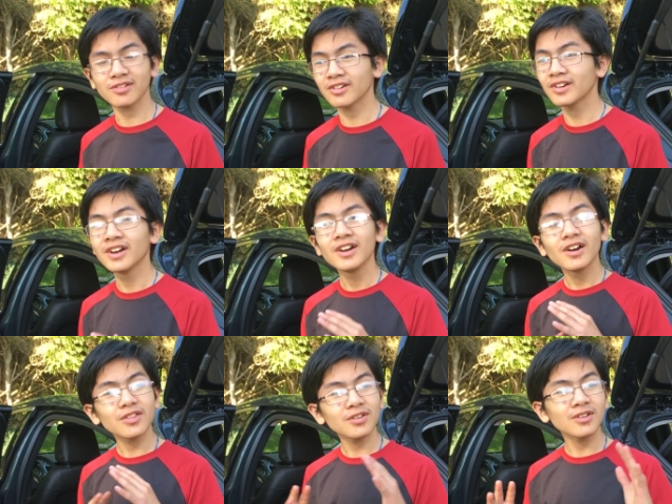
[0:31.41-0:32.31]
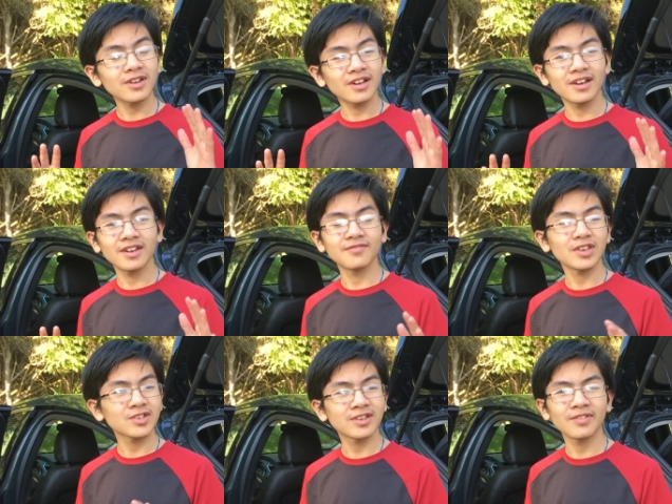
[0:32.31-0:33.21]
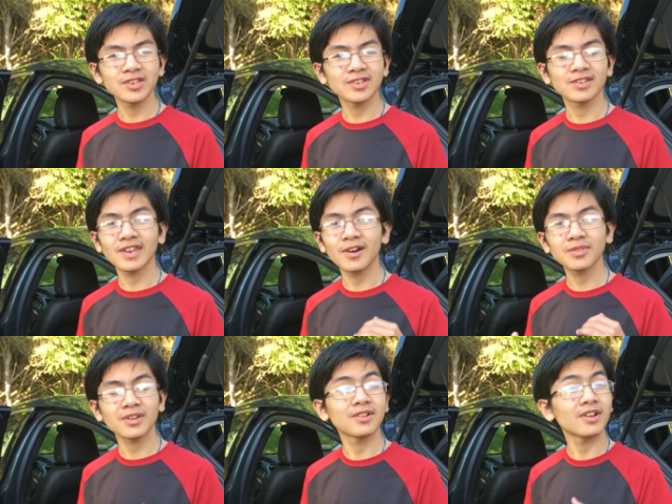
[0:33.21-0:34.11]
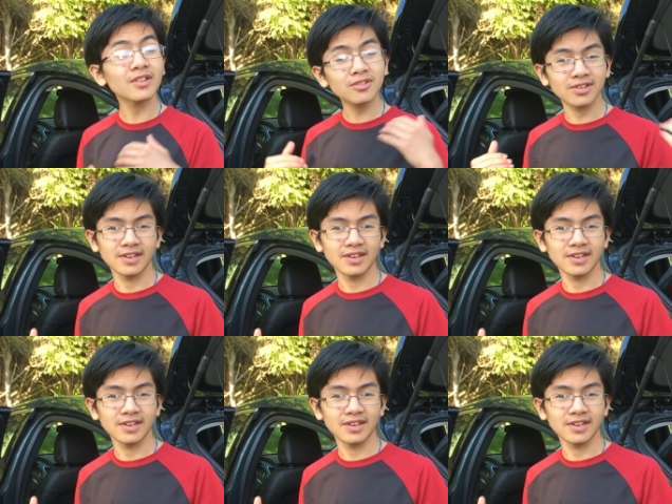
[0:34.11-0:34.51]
but there are other uh, invention conventions out there in other